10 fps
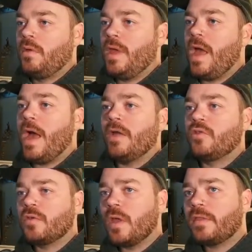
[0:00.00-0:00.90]
Yeah,
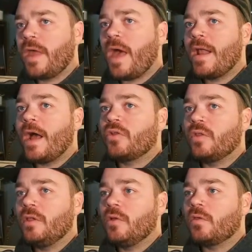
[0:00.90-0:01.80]
just like that,
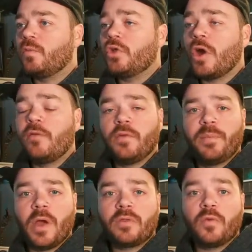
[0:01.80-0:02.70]
actually. We'll switch hard
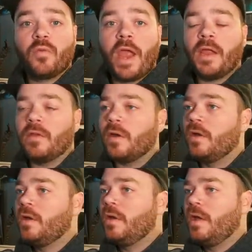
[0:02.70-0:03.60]
flip out to regular.
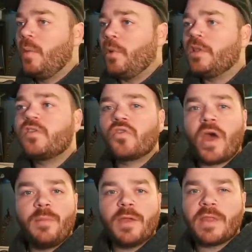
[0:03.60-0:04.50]
But let's try
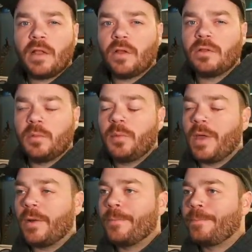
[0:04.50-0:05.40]
to make that look a little bit better.